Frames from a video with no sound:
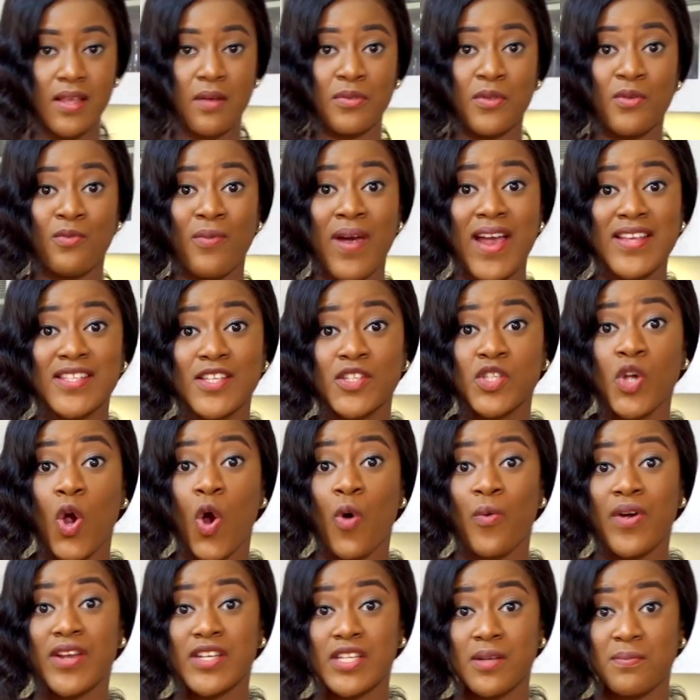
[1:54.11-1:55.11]
Now the rice has
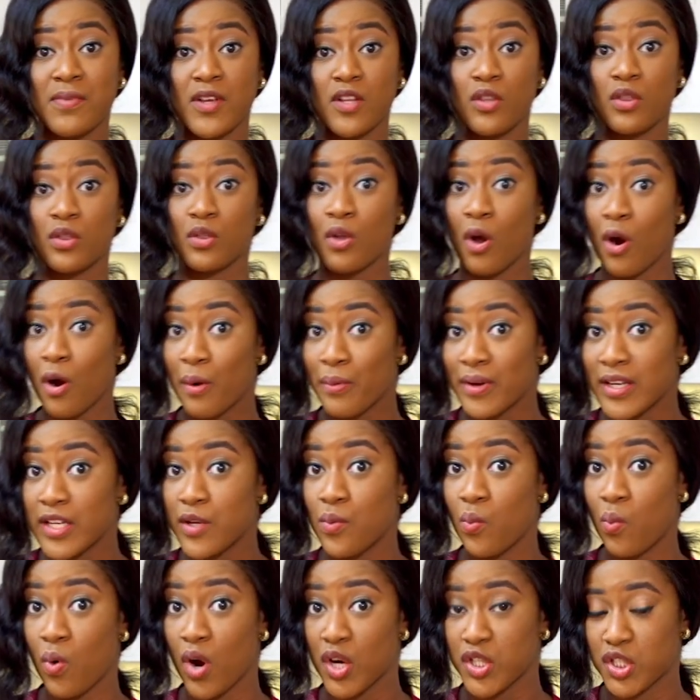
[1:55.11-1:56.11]
already been
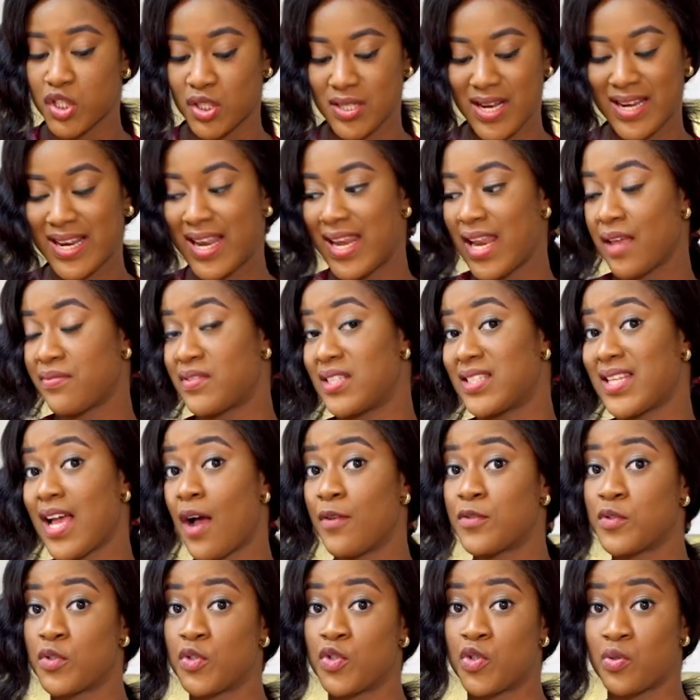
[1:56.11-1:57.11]
thoroughly washed and I left it
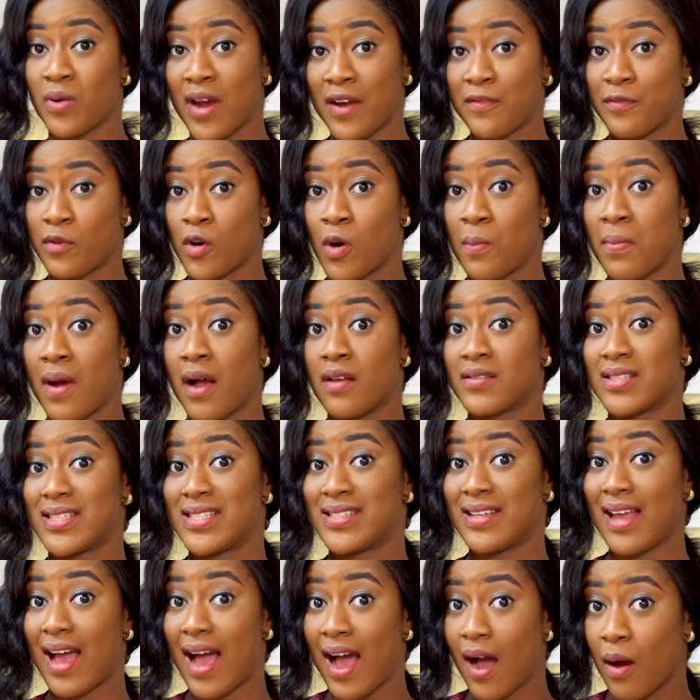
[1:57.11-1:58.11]
out to dry for about
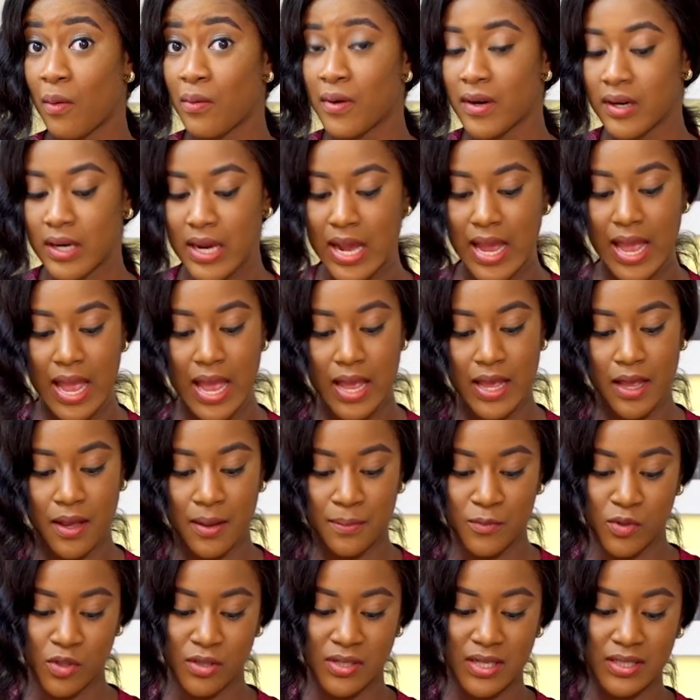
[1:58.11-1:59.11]
an hour
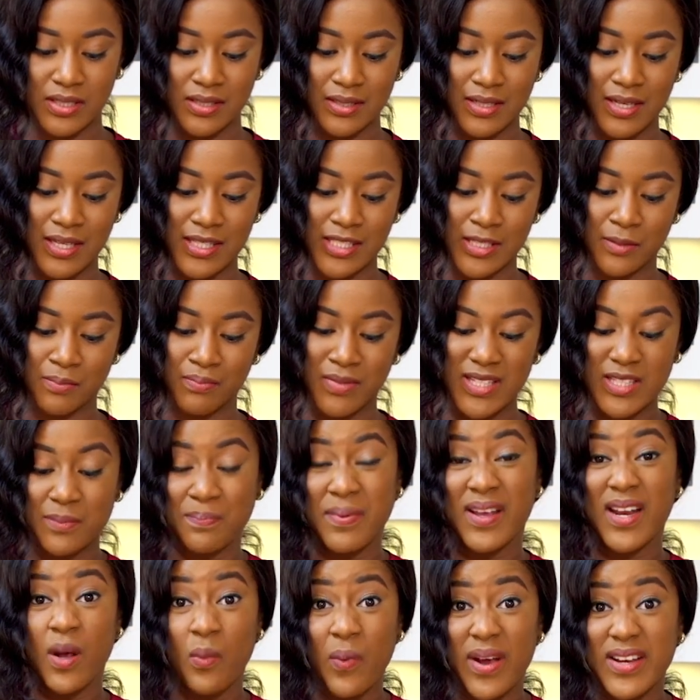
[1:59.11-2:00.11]
um, so that it's, it's
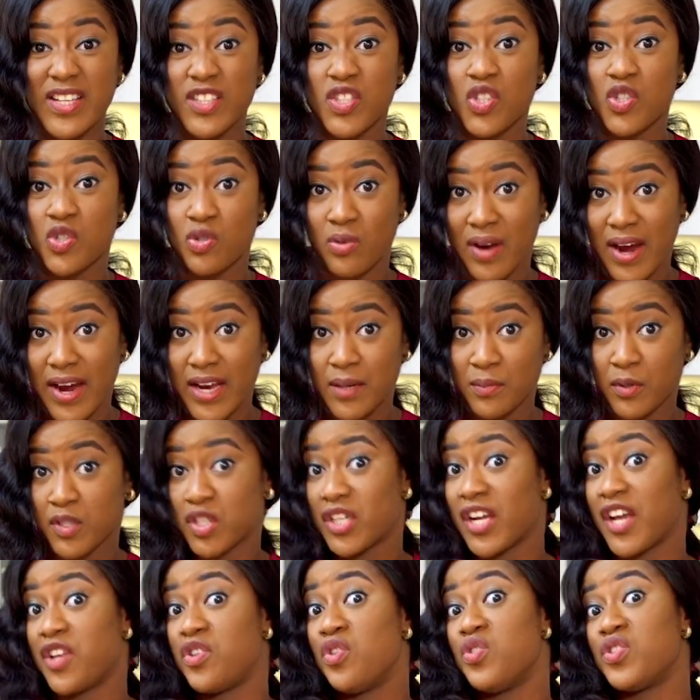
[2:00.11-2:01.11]
better when it's dry, but
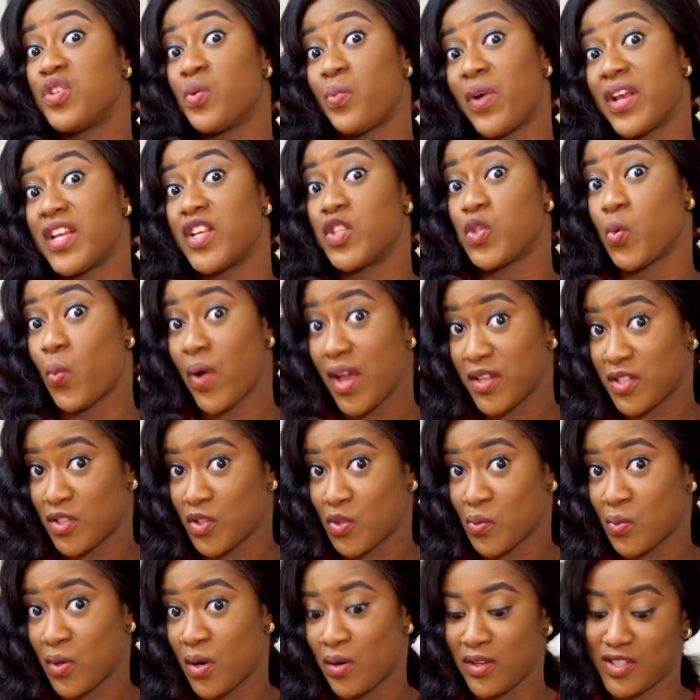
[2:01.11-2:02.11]
you can use it when it's wet
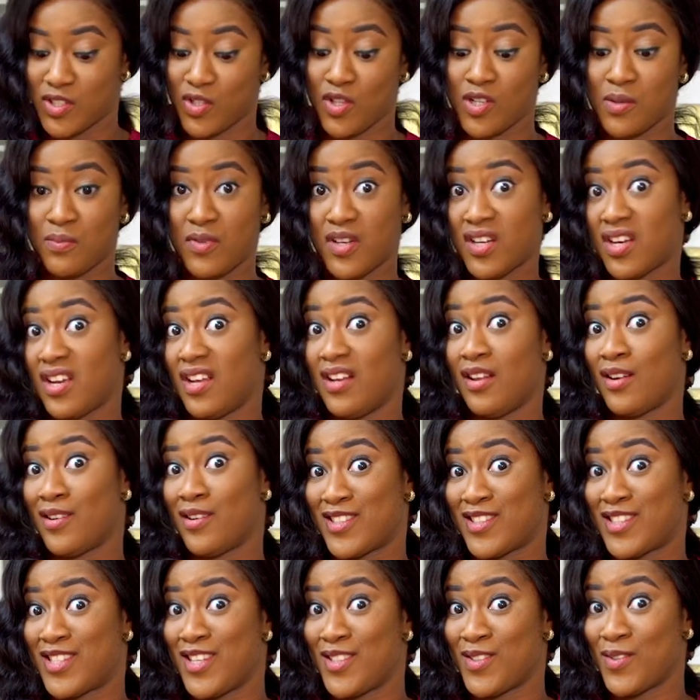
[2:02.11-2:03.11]
as well. It's going to make a
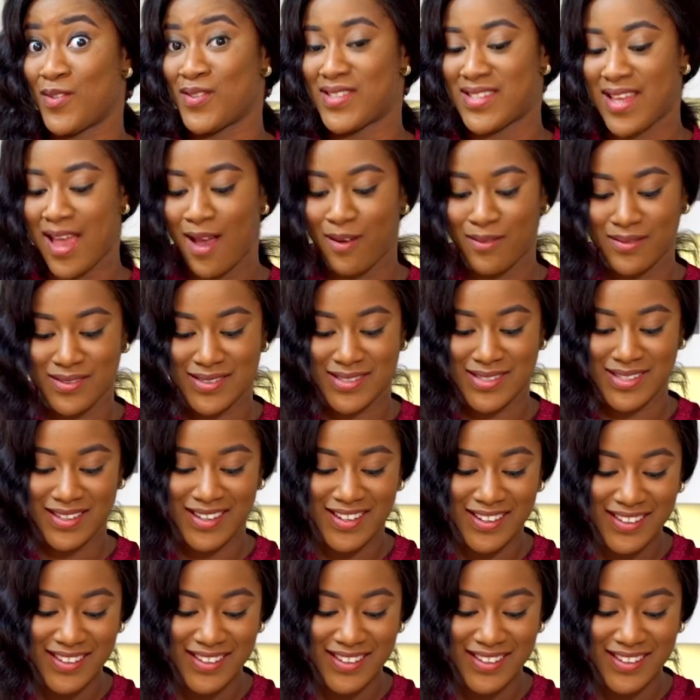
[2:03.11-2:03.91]
sizzle sounds.